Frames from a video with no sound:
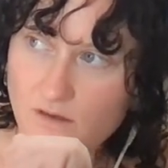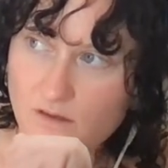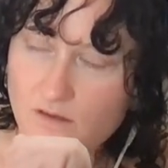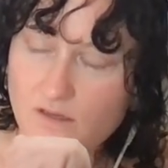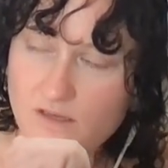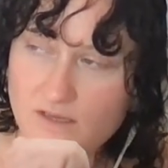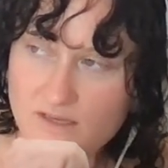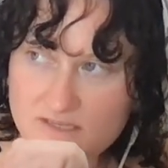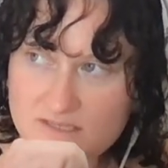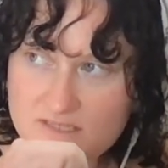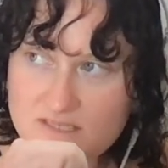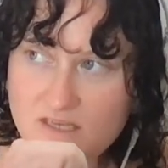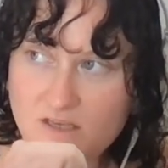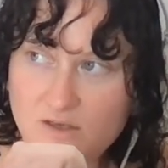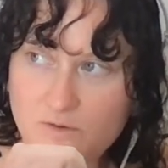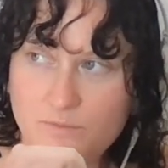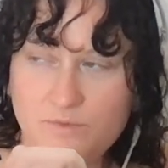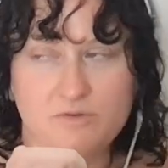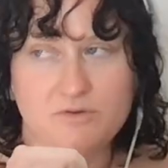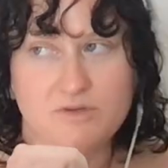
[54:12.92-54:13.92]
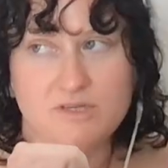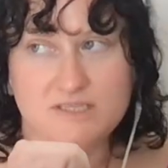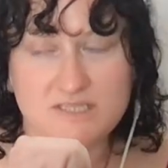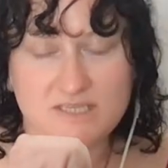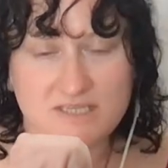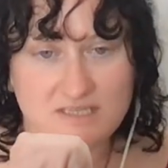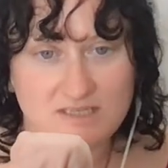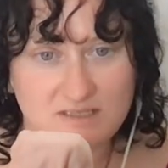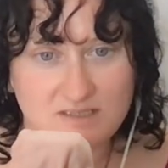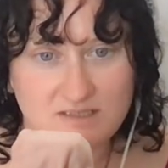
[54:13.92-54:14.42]
a
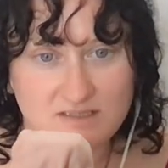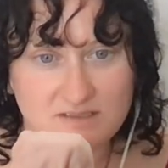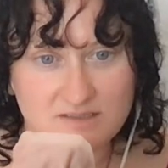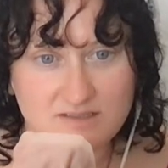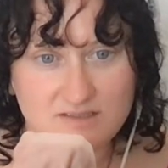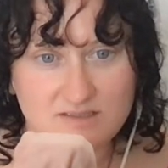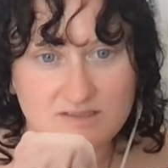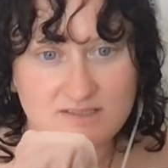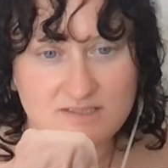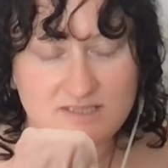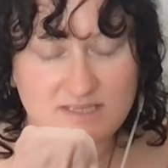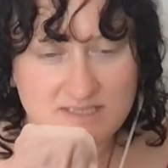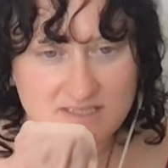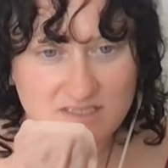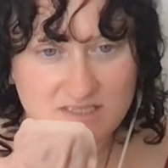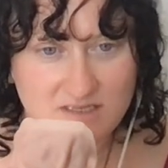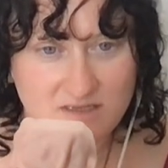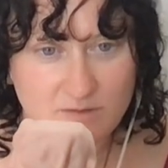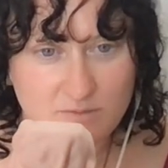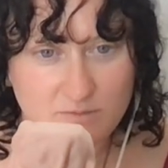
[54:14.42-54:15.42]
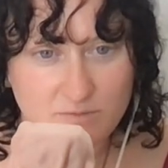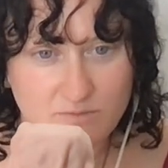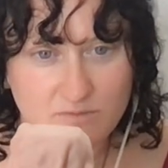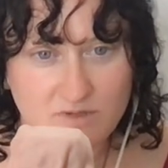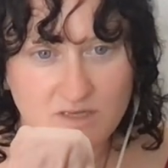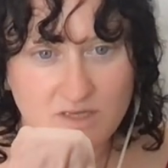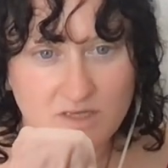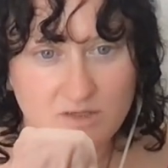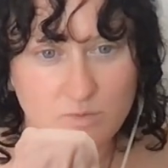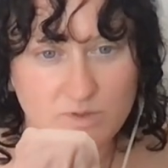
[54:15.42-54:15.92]
community system
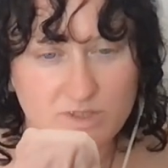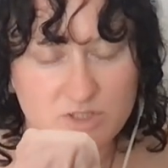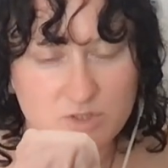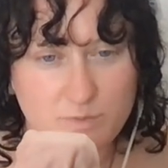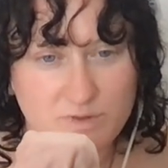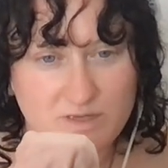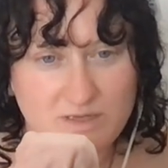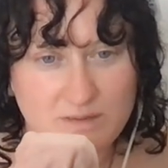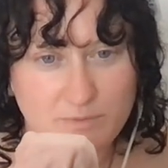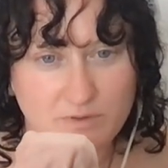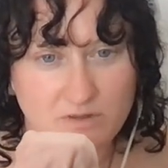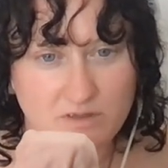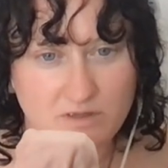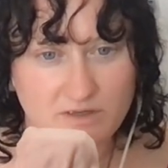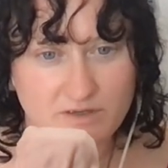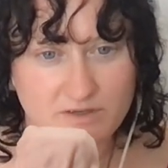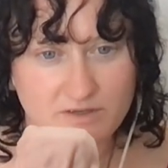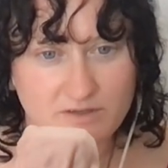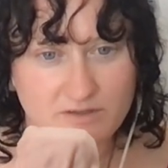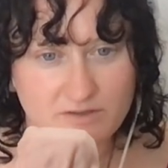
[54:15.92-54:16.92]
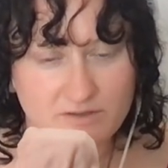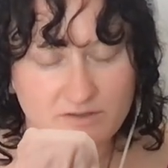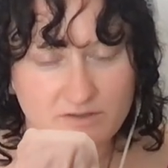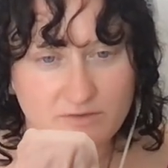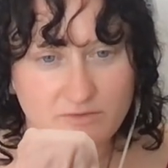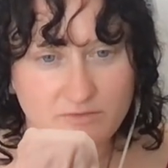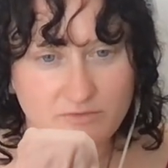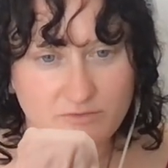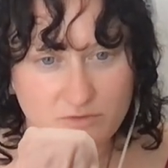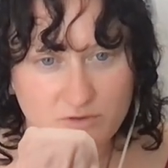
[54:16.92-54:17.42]
in which people are
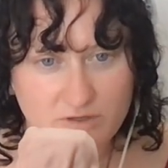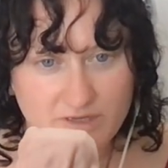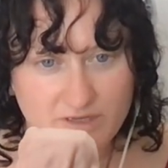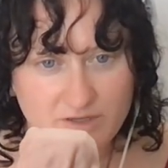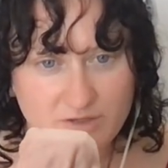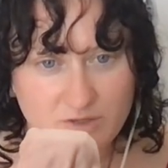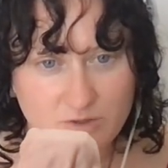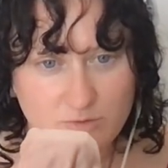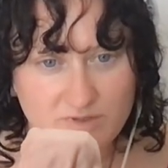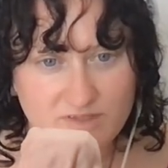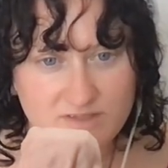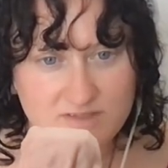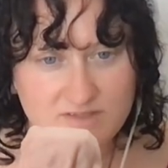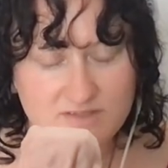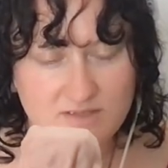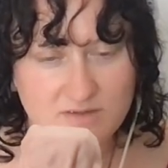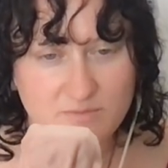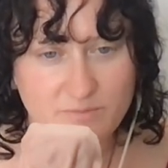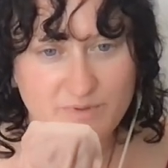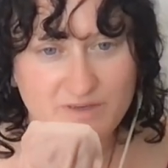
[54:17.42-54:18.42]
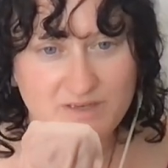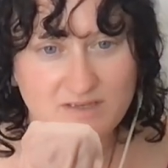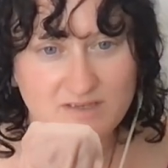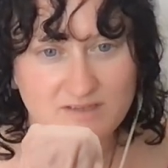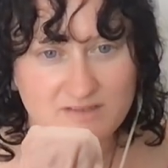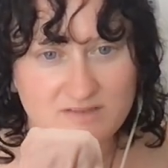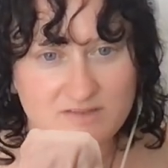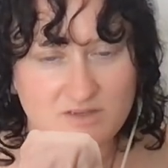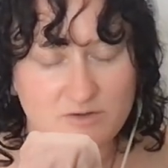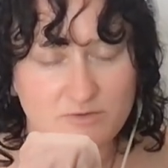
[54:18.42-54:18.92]
free. Humans and
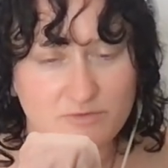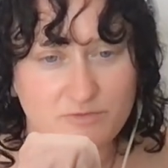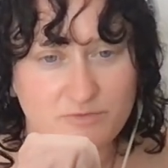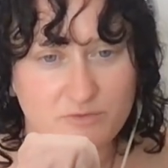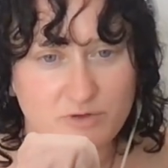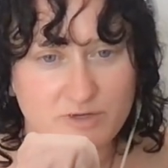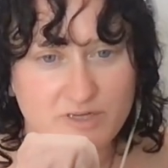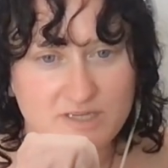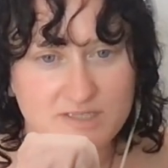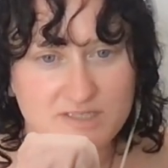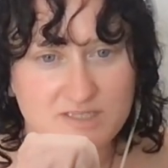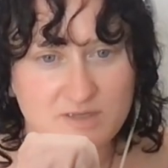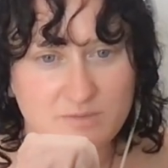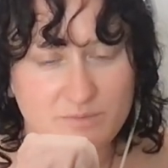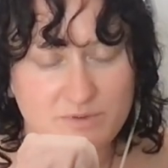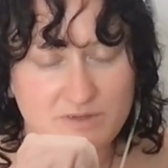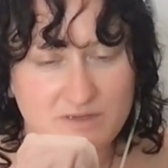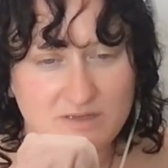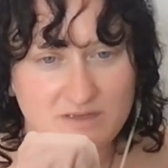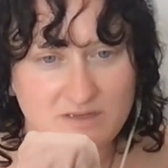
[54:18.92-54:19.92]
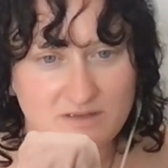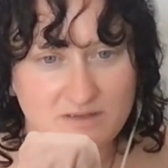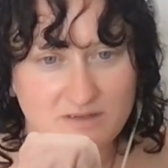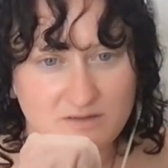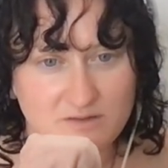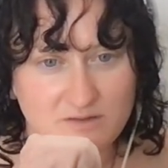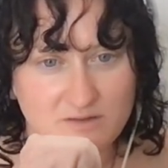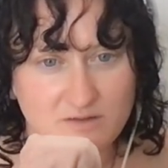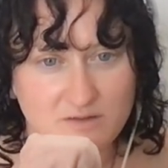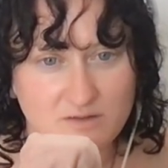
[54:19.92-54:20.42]
beings are free to
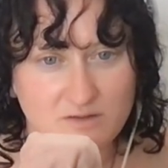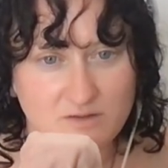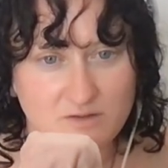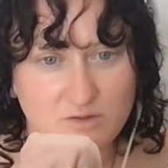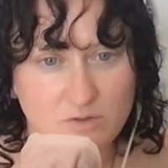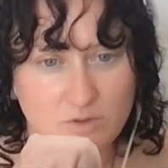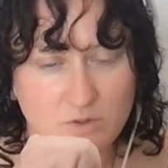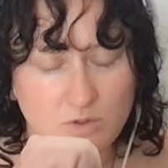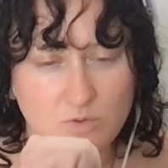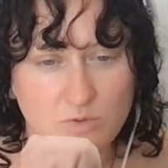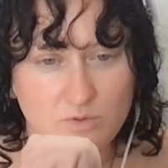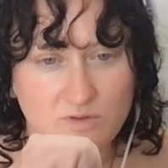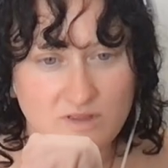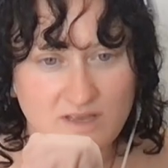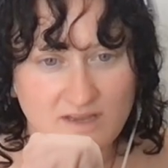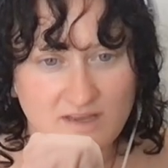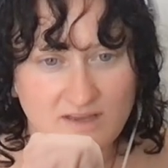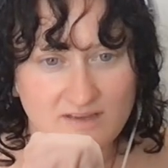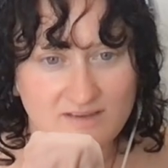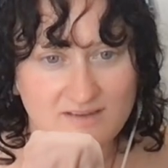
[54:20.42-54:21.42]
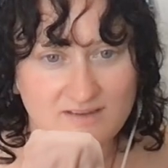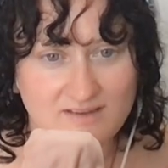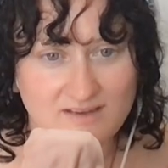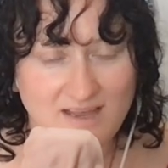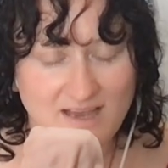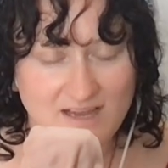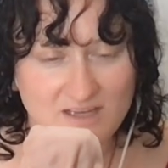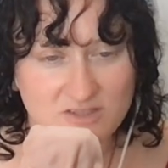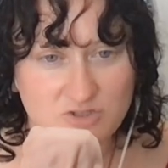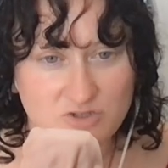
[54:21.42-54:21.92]
be who they
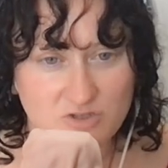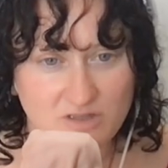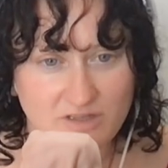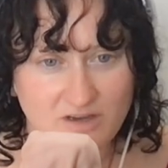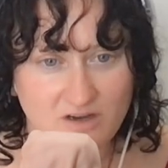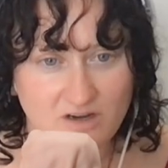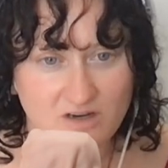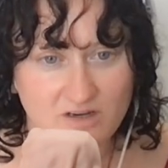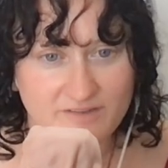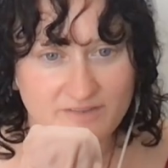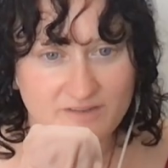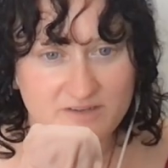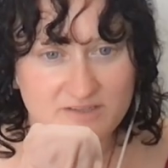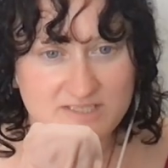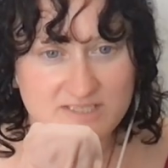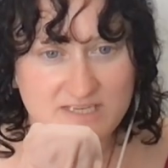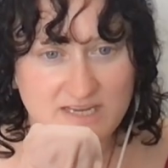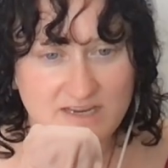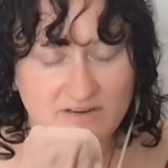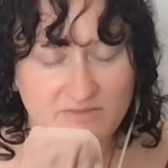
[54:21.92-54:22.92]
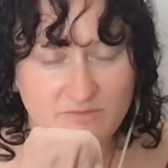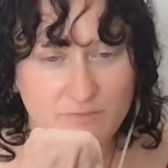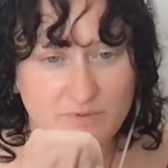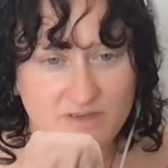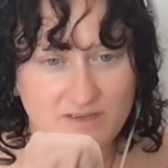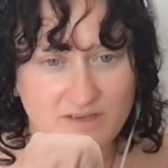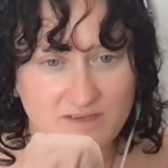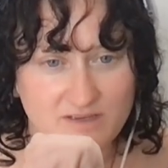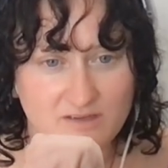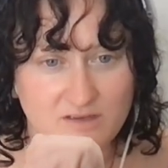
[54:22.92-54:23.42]
naturally are in their state of
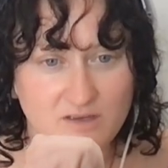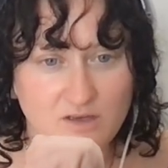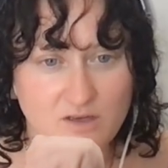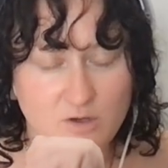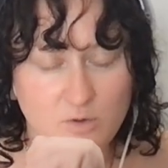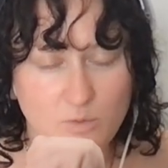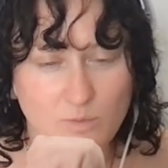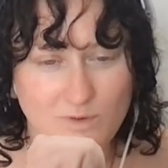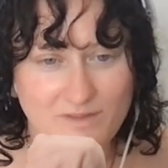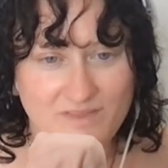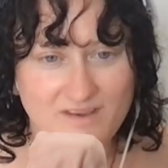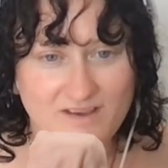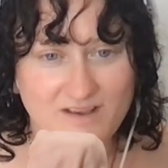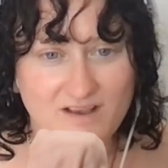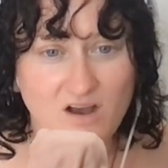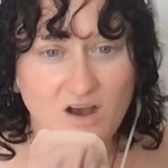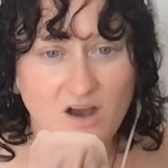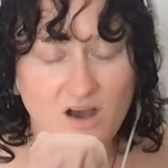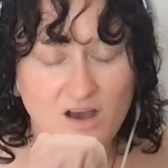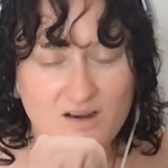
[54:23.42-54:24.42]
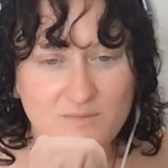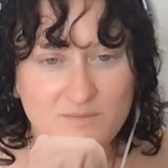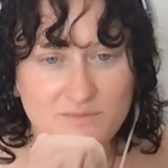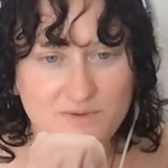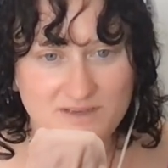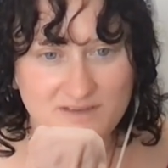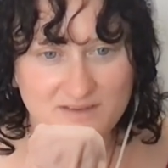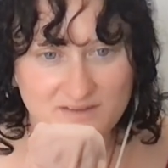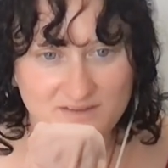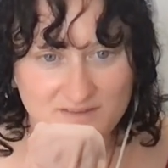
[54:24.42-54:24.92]
being, where the
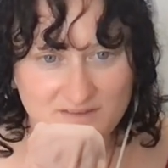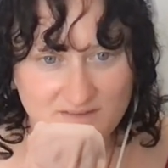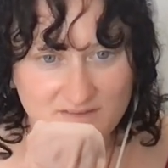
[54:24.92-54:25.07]
economy